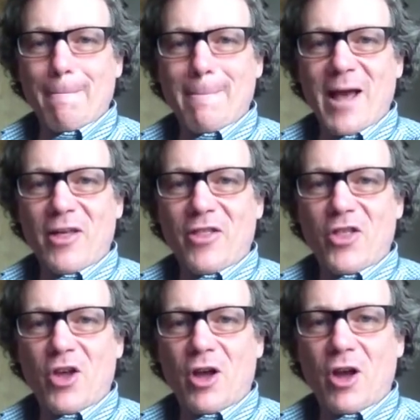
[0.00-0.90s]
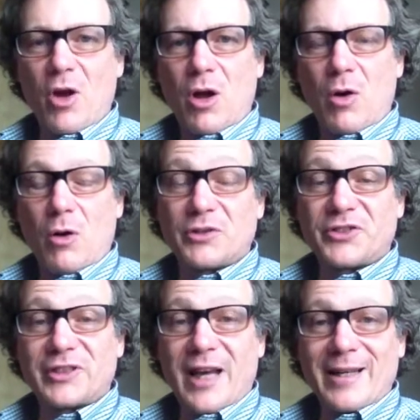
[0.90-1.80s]
math, or
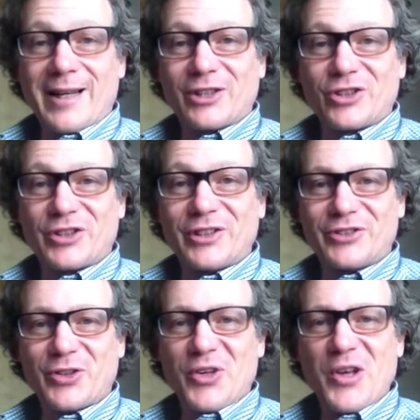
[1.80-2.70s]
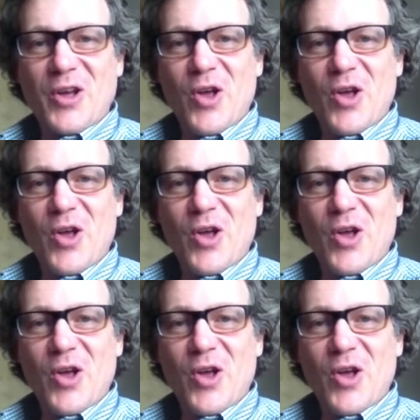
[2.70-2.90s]
stat actually, sorry,